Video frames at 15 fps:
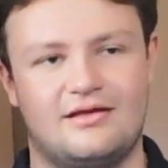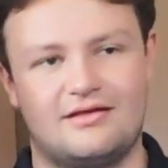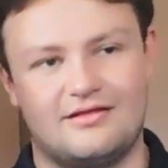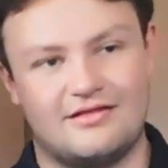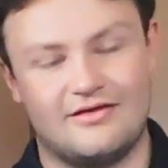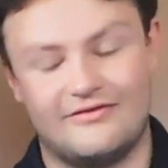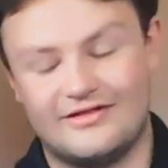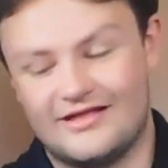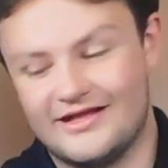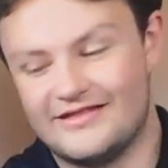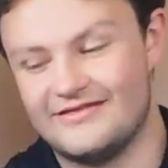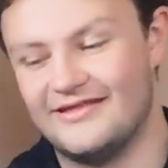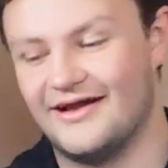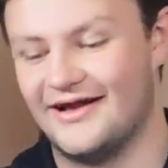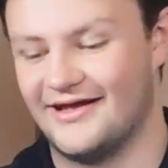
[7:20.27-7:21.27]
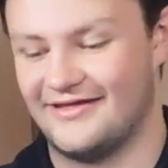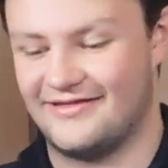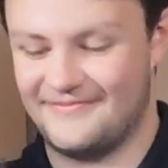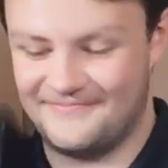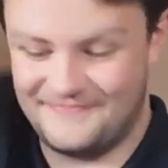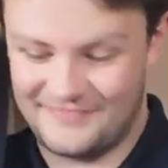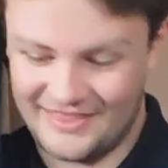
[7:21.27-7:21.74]
So it's
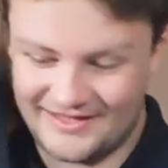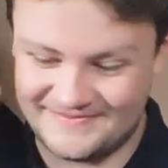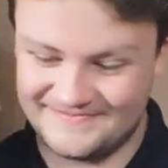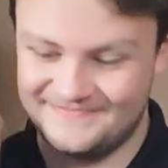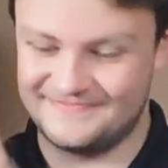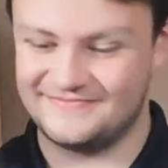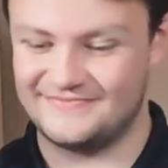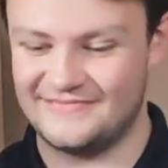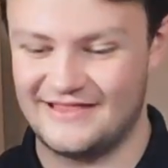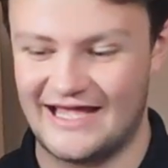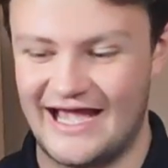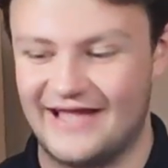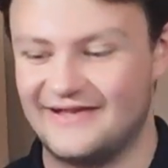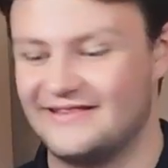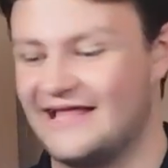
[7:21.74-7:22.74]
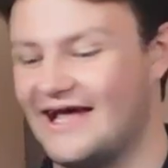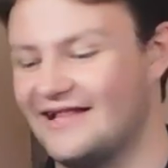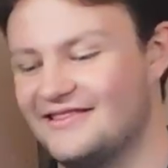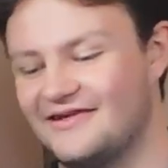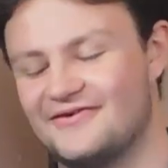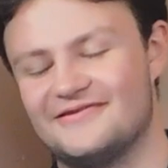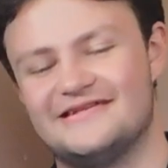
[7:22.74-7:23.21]
nice.
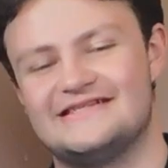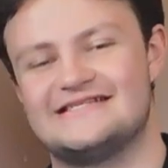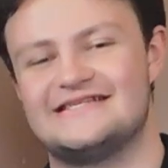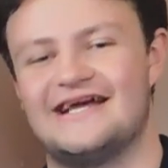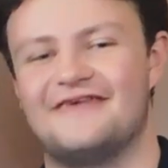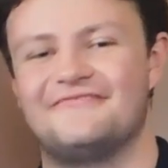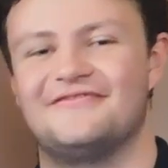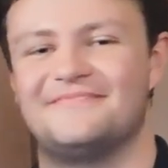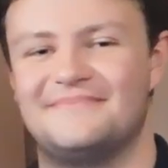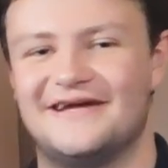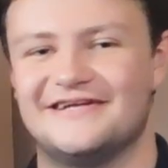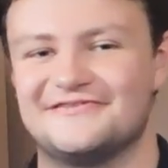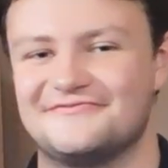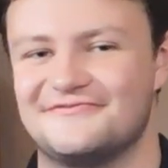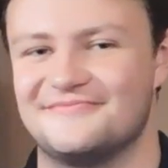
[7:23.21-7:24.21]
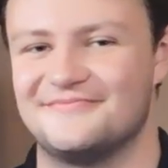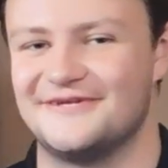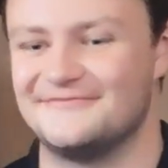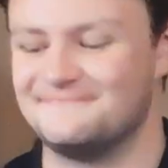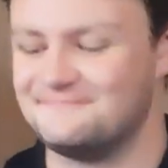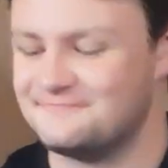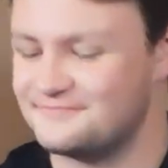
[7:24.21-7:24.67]
That literally saved the bass for me.
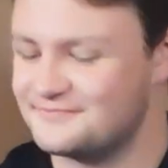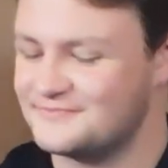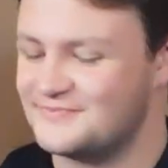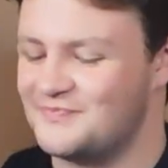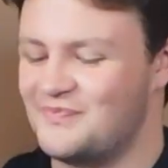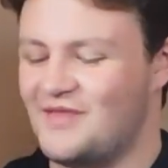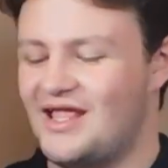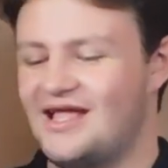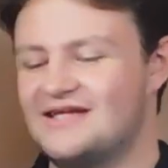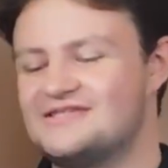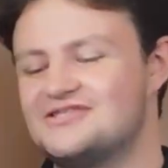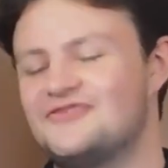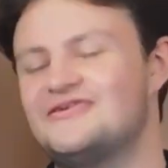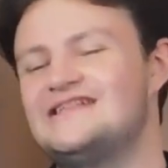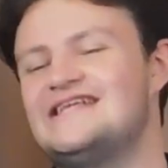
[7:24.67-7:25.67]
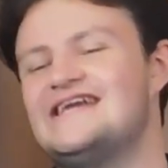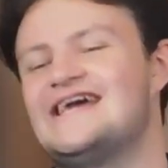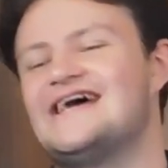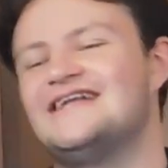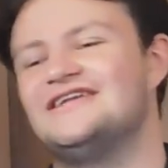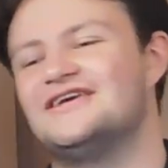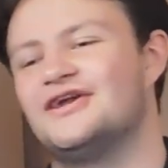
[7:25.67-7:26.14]
So in the
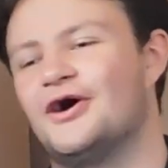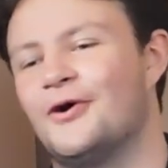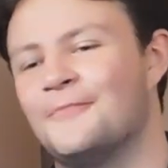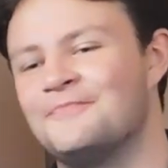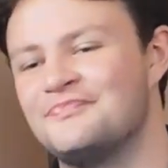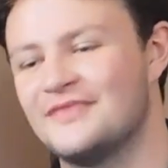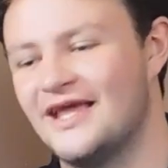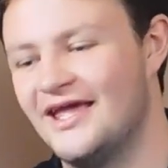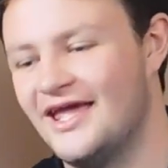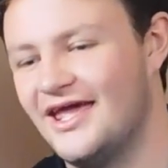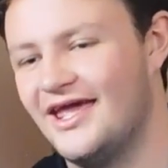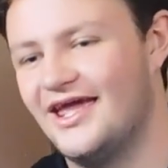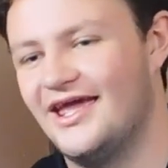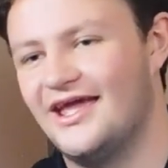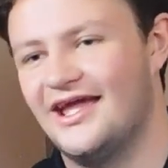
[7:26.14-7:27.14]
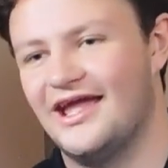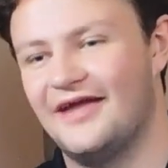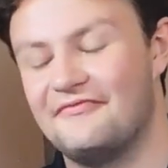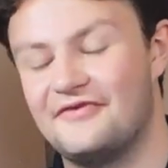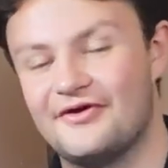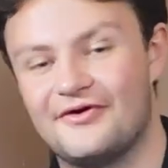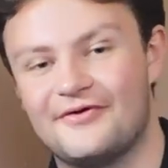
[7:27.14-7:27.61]
end, you know,
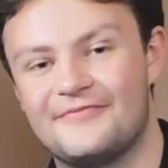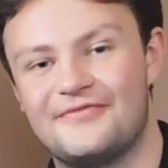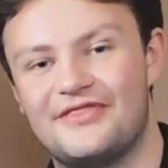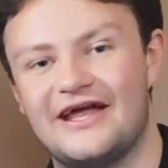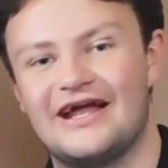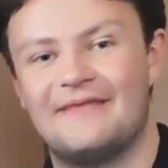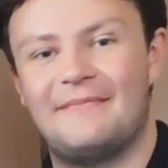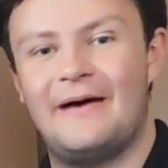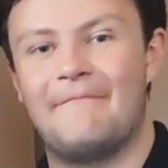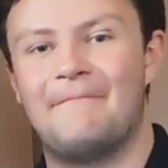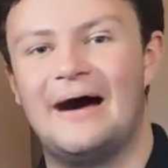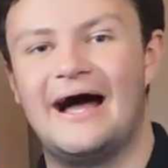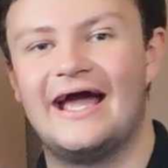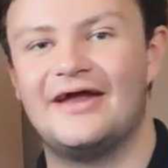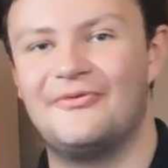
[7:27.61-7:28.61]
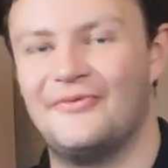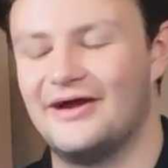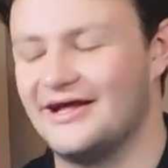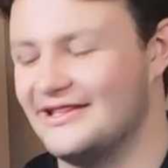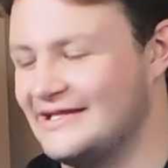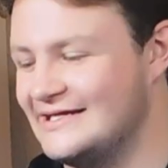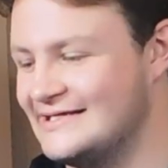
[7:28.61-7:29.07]
if you're thinking about buying
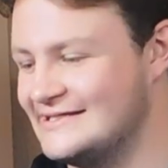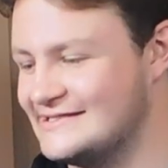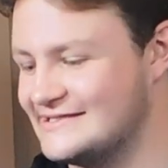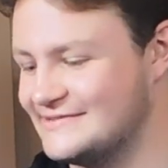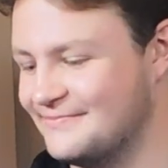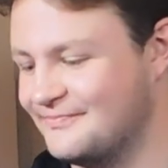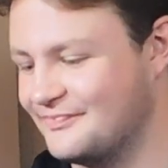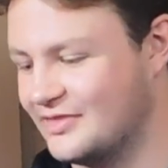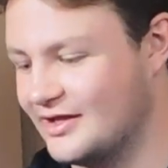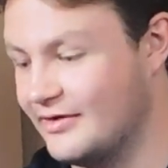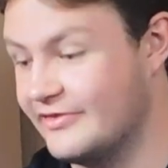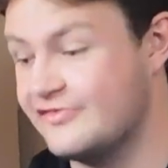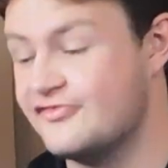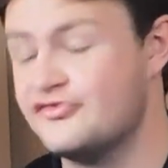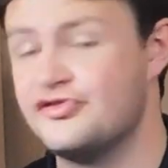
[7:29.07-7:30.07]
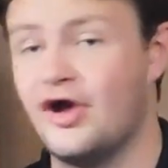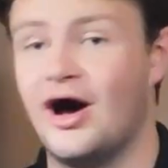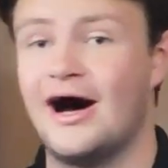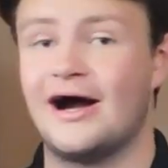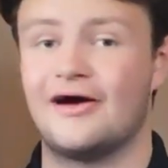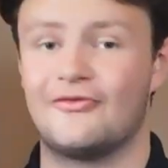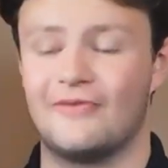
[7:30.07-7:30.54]
one of these
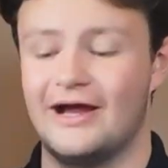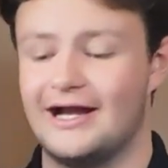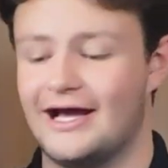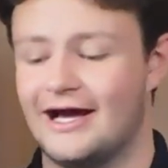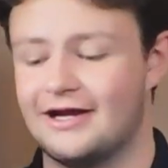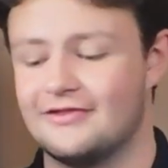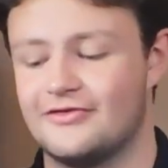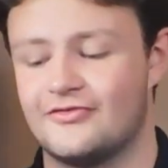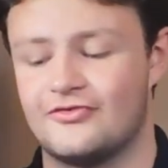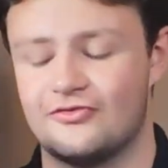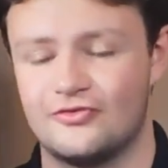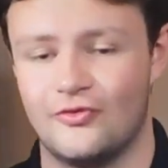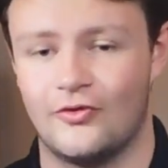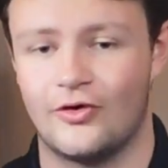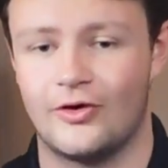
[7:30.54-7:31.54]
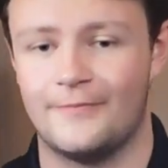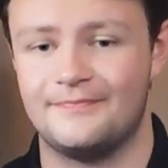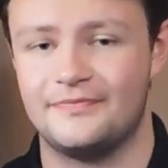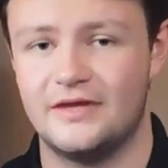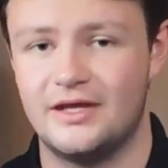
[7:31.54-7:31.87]
stock right out of the store,